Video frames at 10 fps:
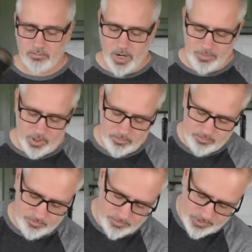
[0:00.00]
Pepper,
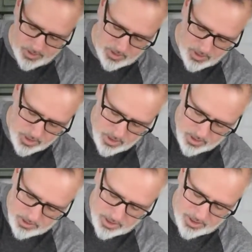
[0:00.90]

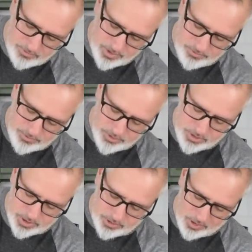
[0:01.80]
gonna give it a few
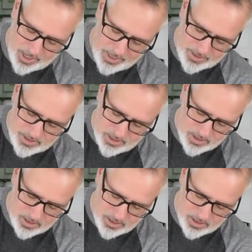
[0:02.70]
good grinds.